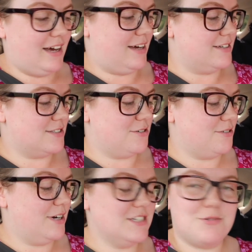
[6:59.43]
Uh,
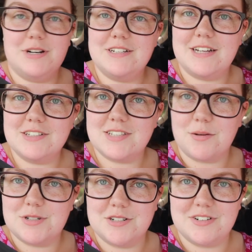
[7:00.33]
so I just wanted to take this
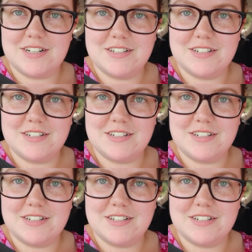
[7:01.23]
opportunity